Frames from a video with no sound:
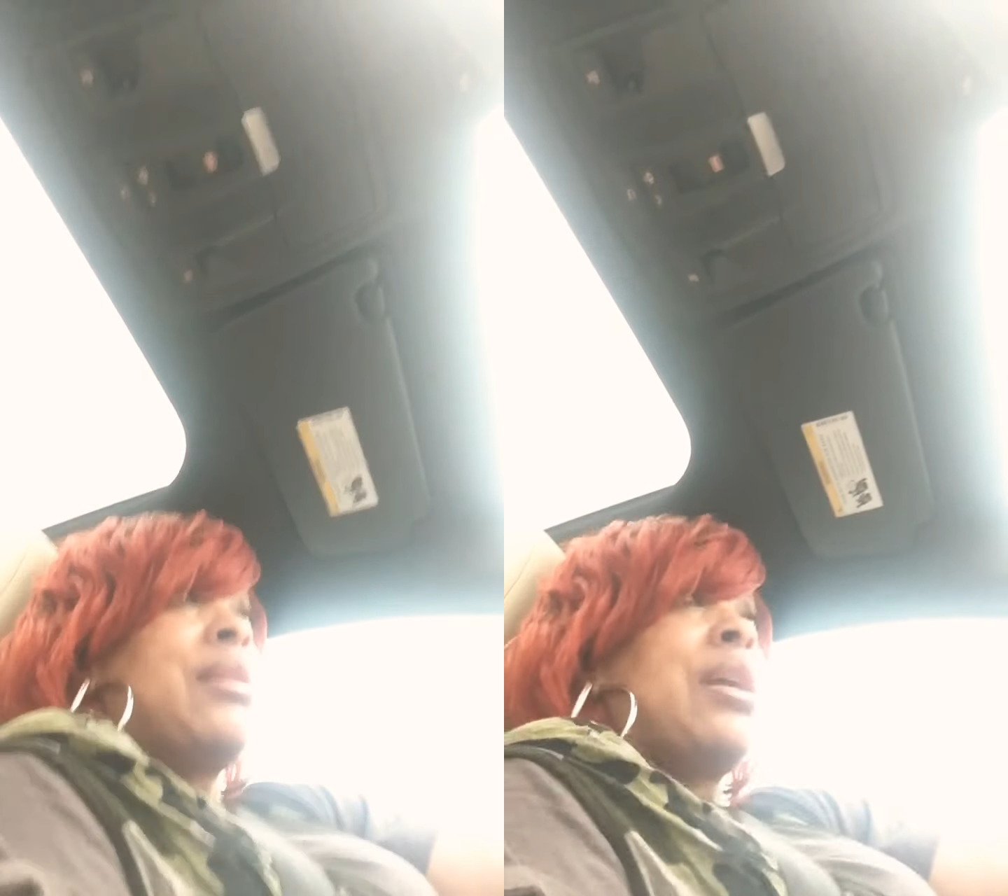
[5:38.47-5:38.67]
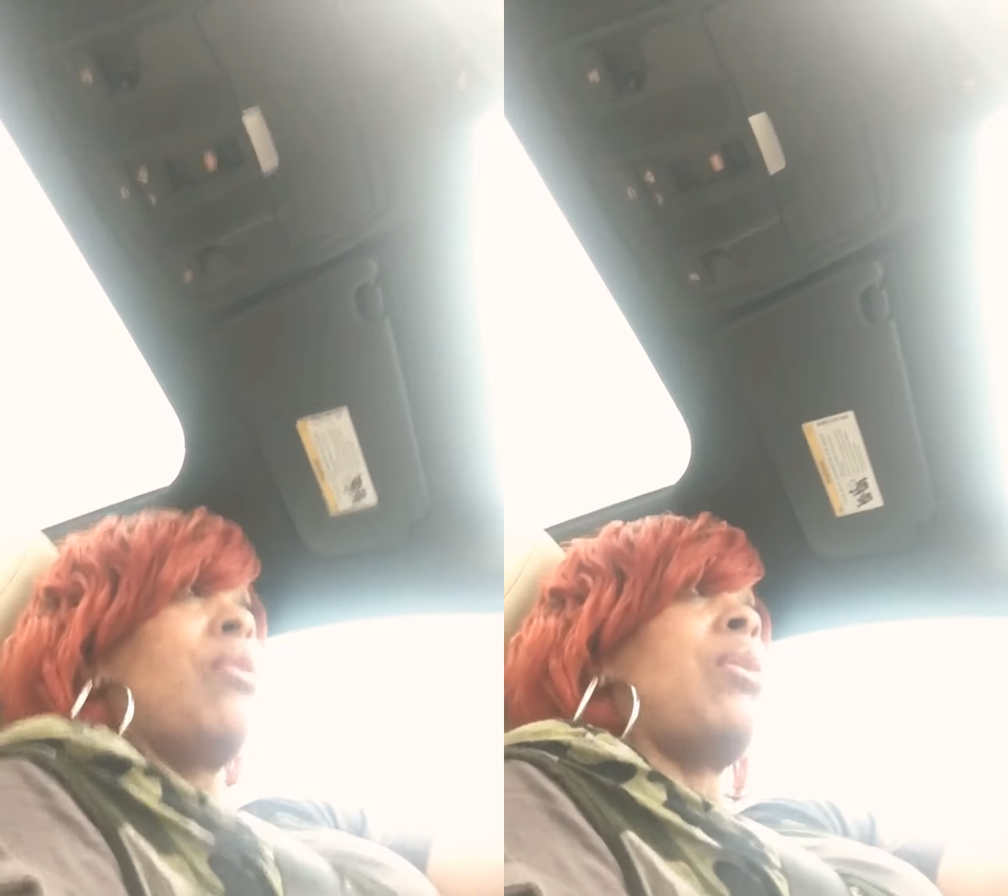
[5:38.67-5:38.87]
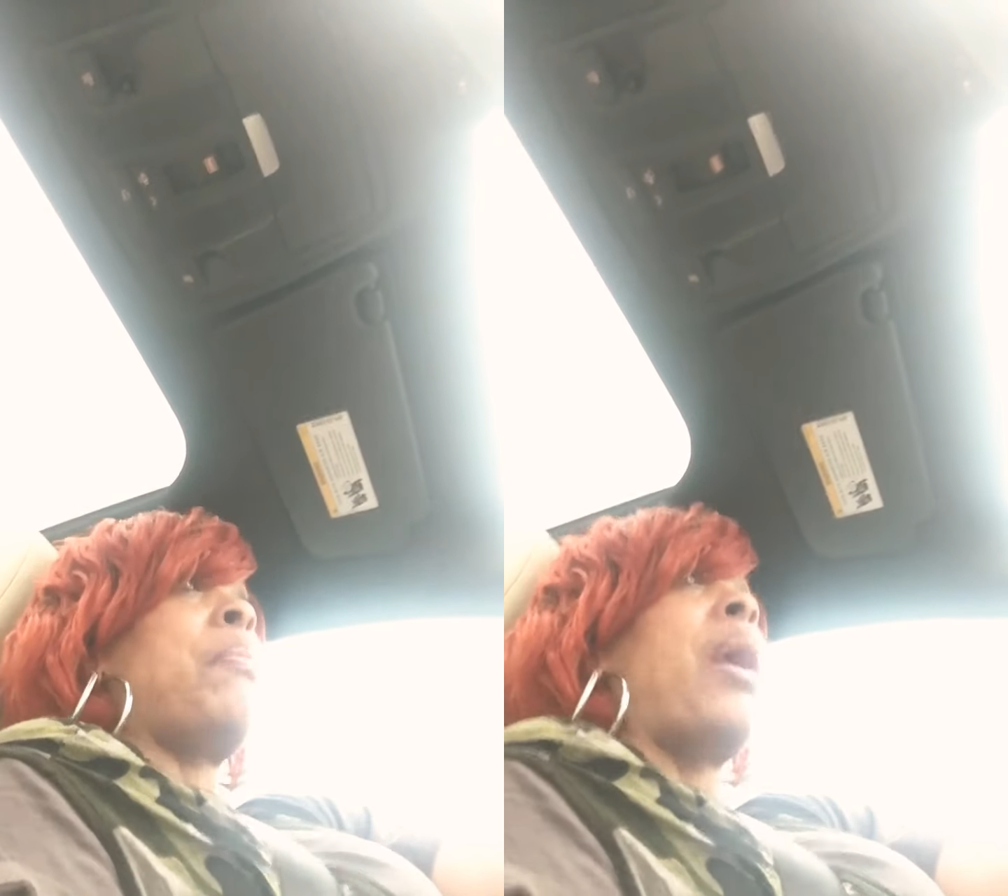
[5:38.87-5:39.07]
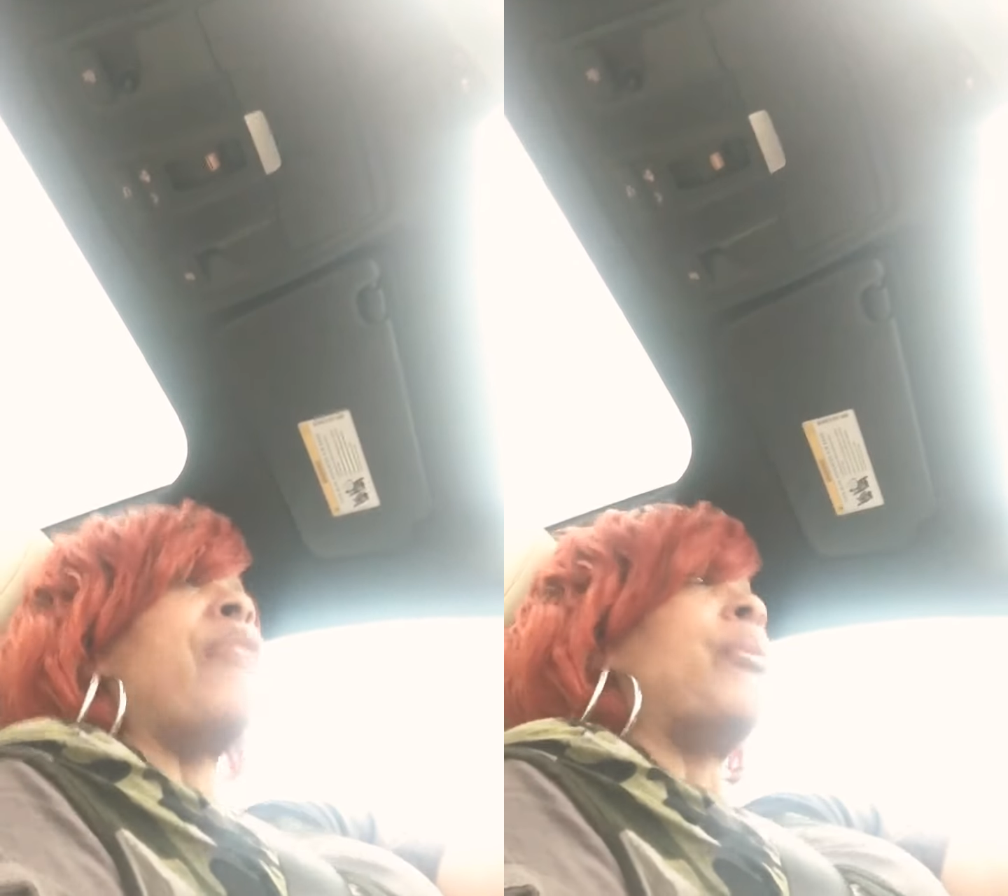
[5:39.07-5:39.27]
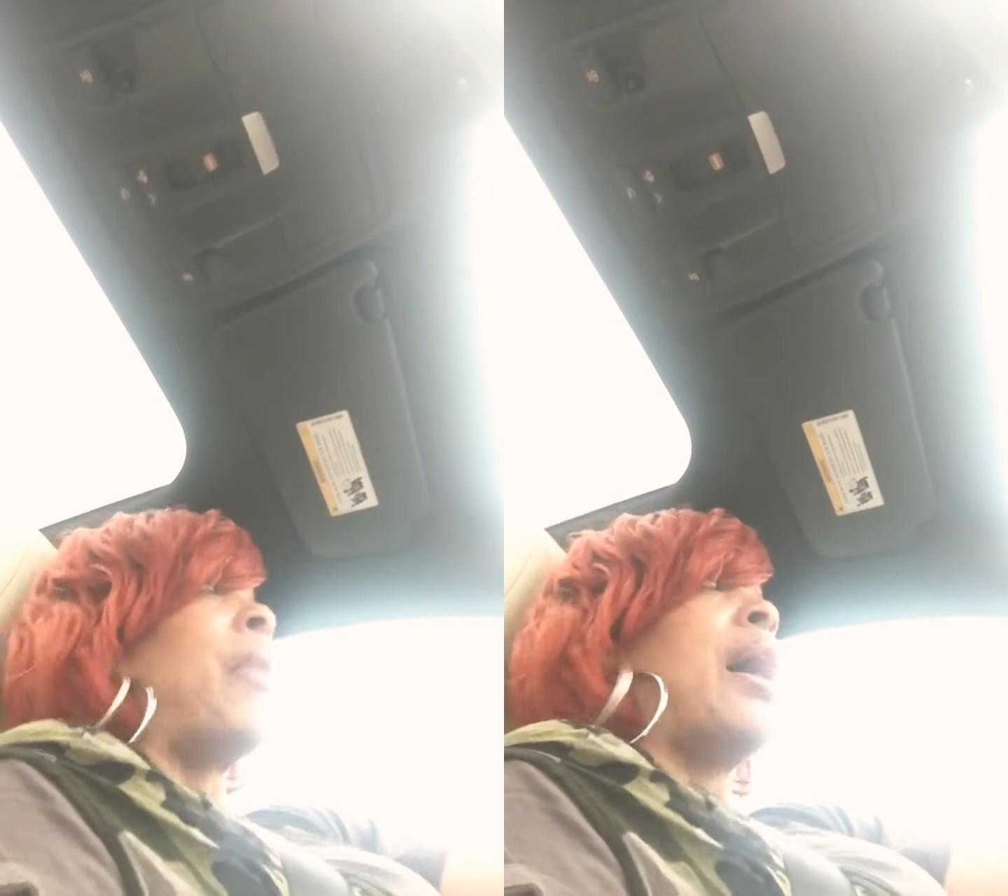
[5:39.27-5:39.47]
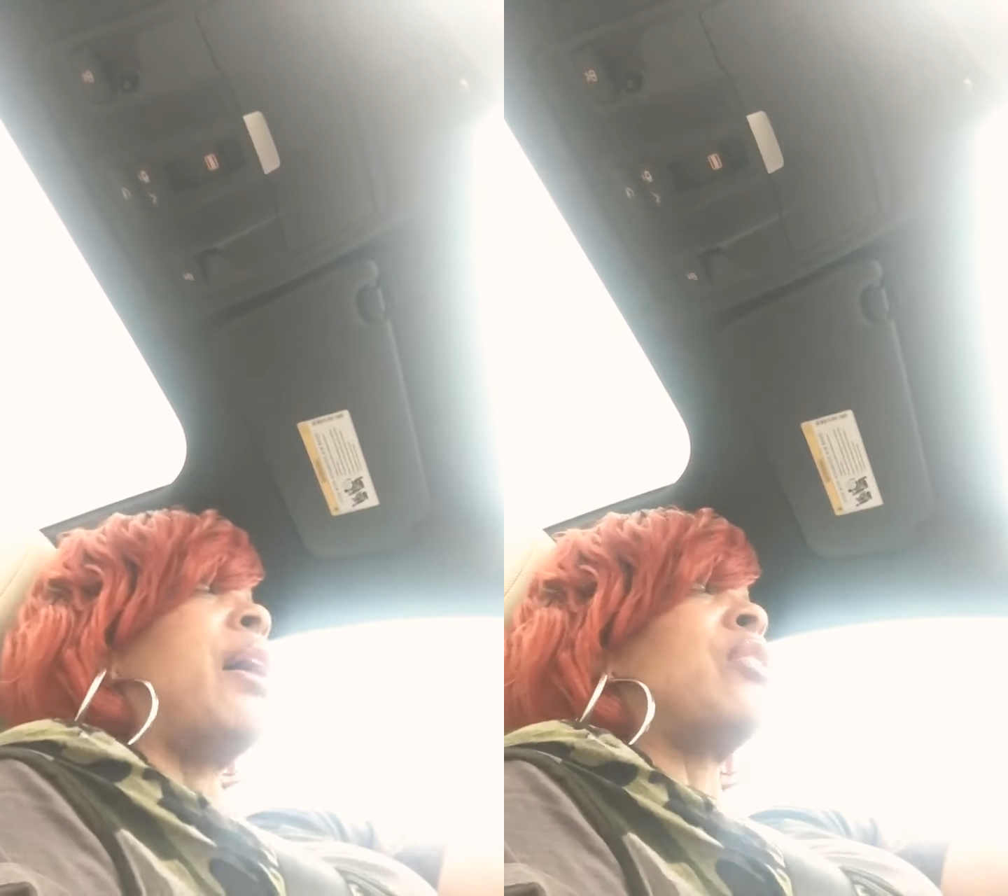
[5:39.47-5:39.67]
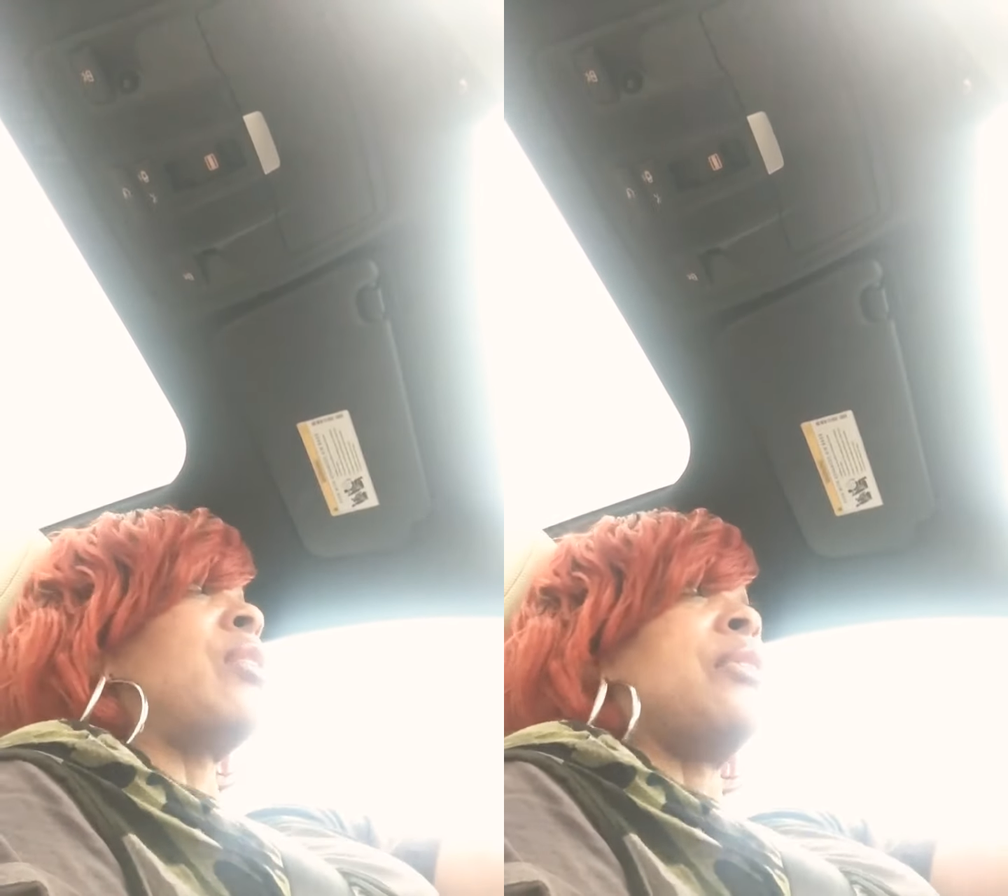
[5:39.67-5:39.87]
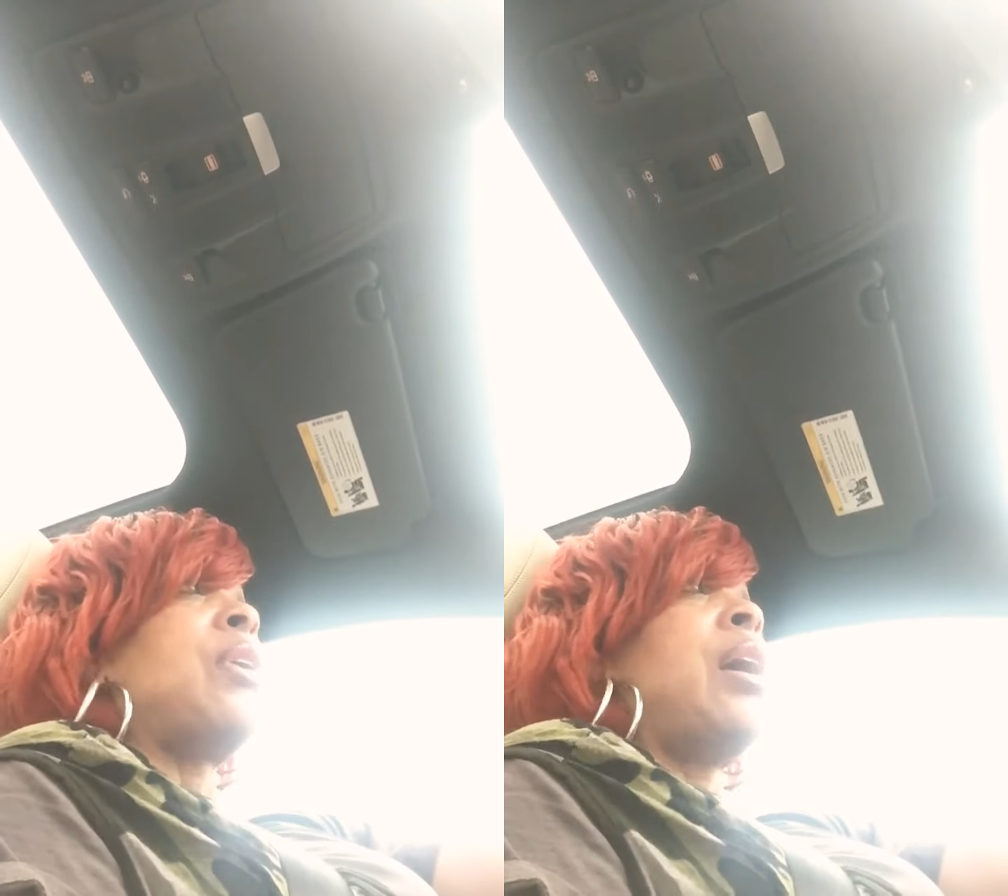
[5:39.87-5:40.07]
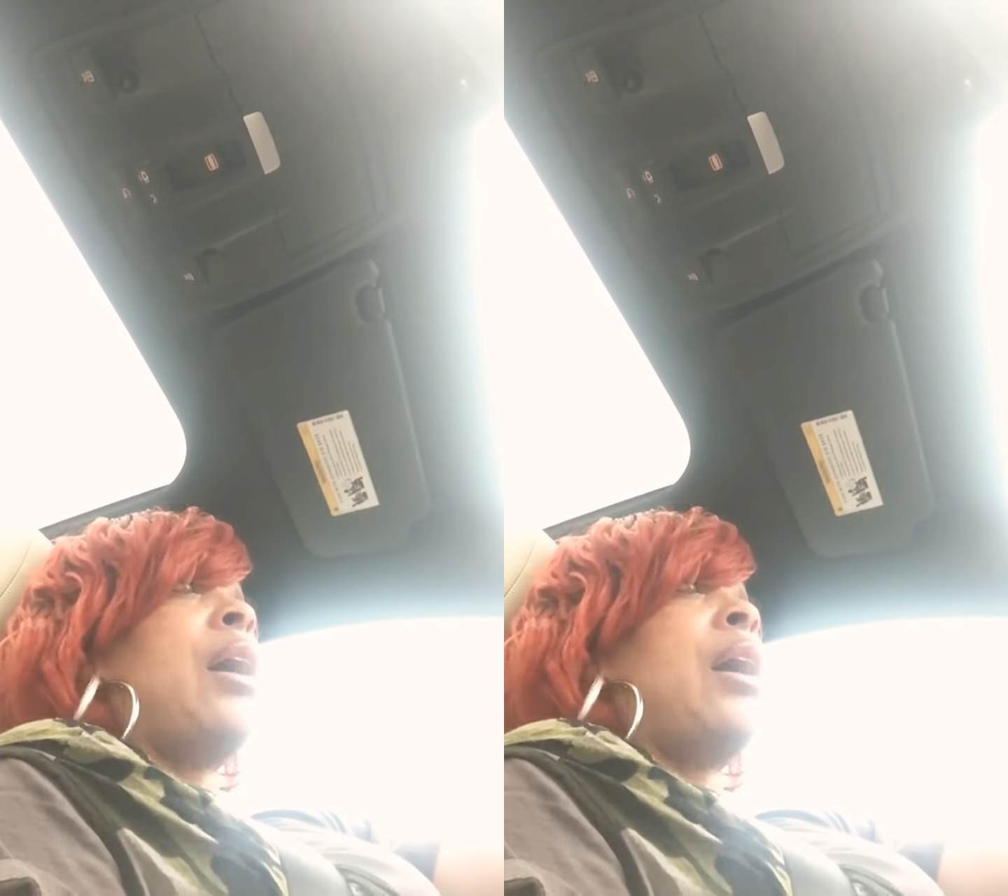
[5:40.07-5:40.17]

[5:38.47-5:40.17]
Get on up off of mine, because